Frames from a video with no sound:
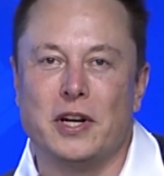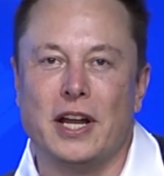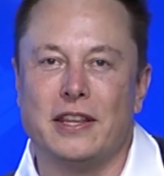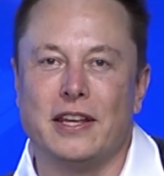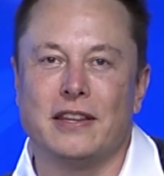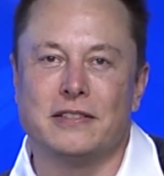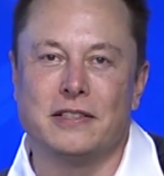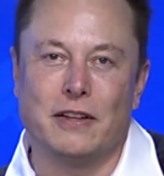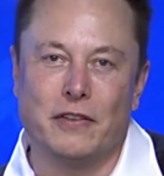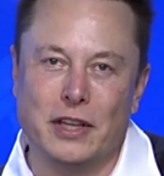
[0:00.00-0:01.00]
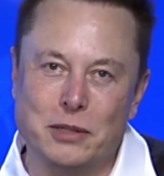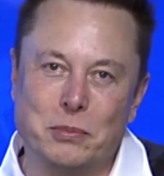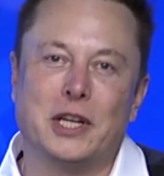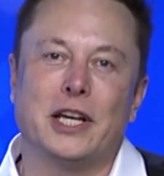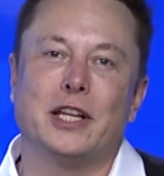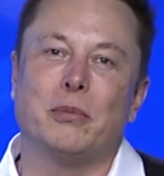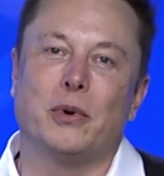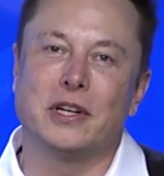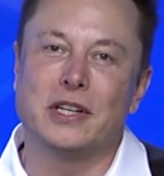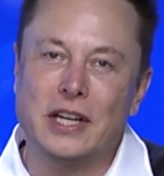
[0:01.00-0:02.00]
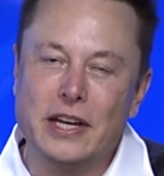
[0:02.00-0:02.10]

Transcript: I think this is something that's particularly important